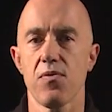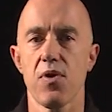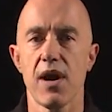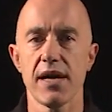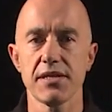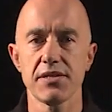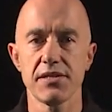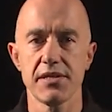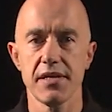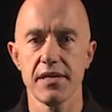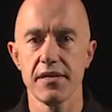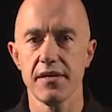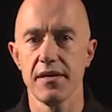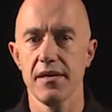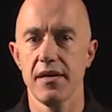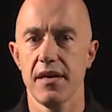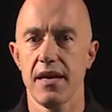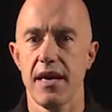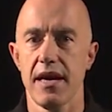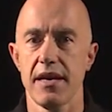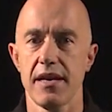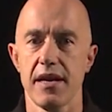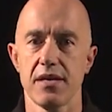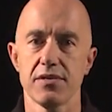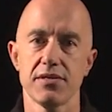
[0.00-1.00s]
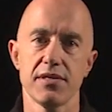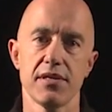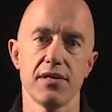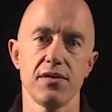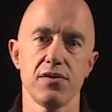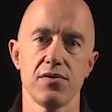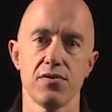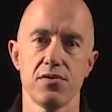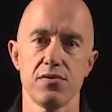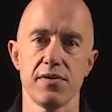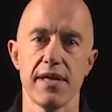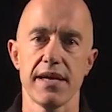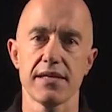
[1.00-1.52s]
watching, and I'll see
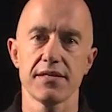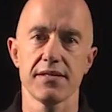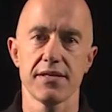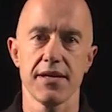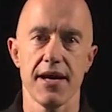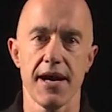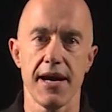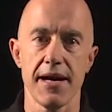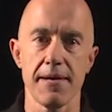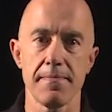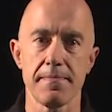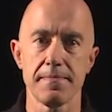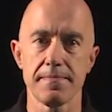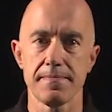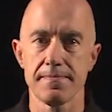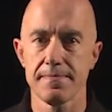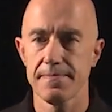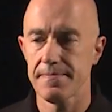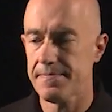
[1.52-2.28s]
you next time.